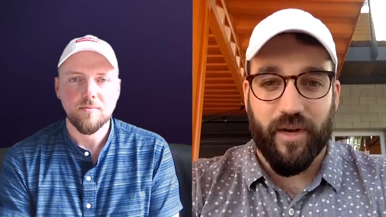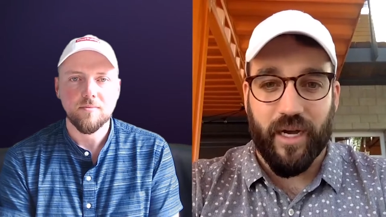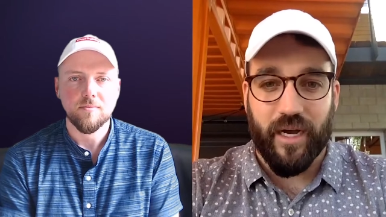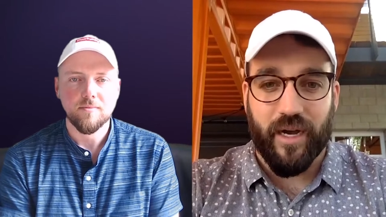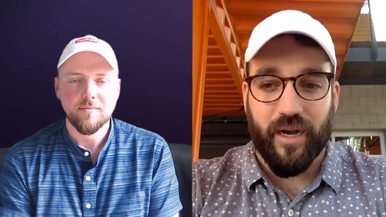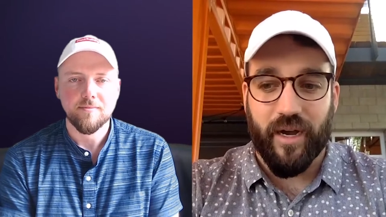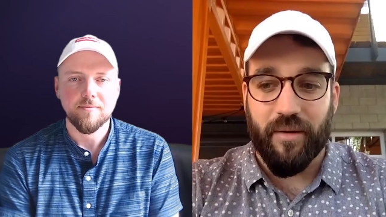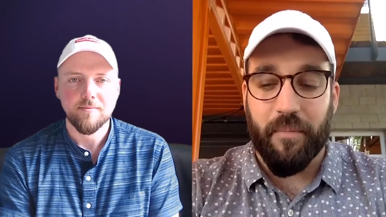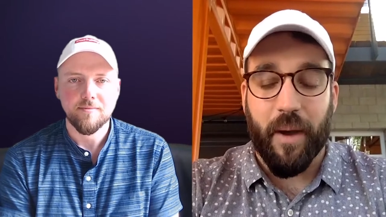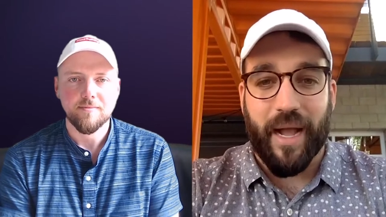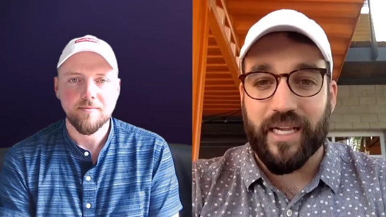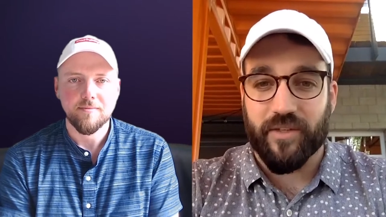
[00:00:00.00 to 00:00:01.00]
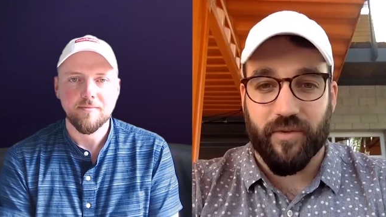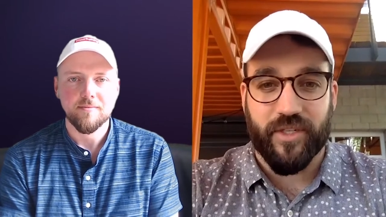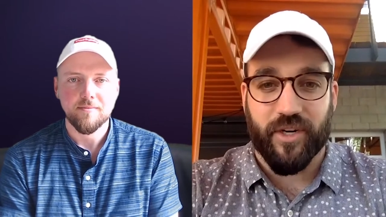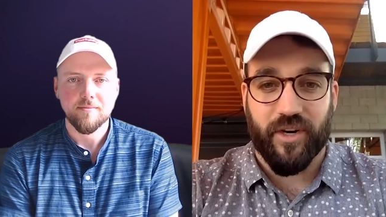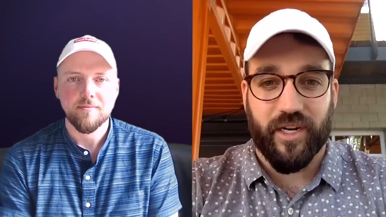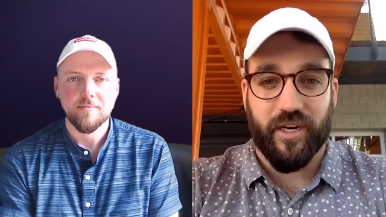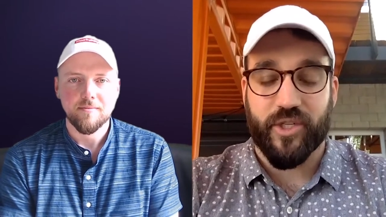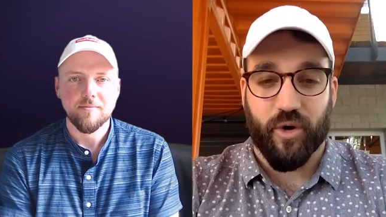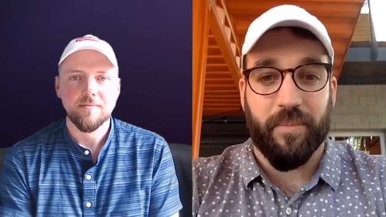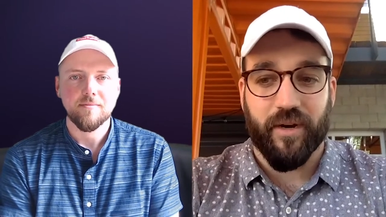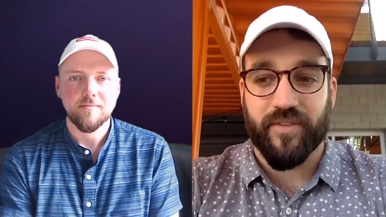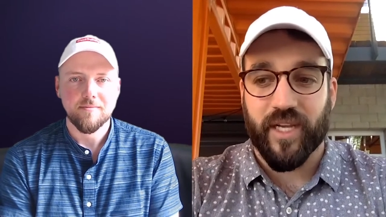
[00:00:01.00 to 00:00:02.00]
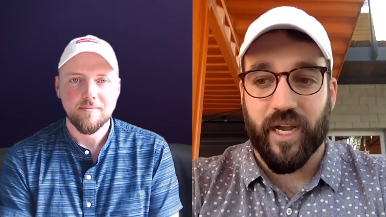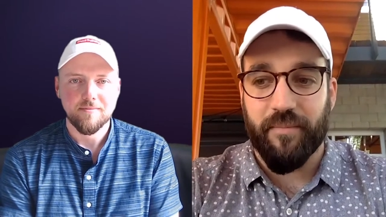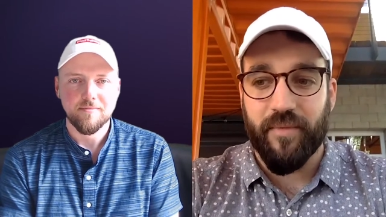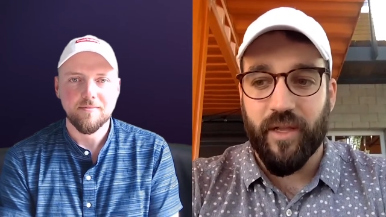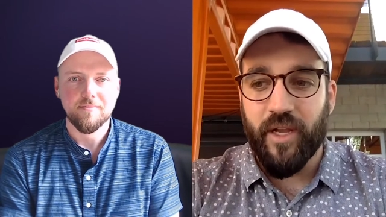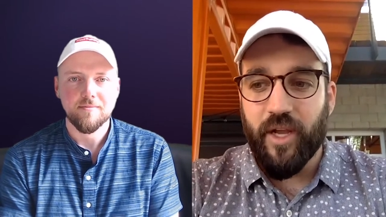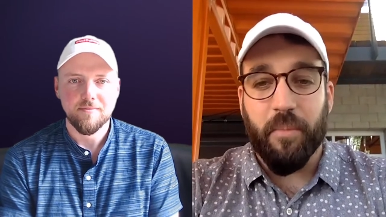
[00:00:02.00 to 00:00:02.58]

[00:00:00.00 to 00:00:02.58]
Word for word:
Speaker 1: a, a, a massive return in a short period of time.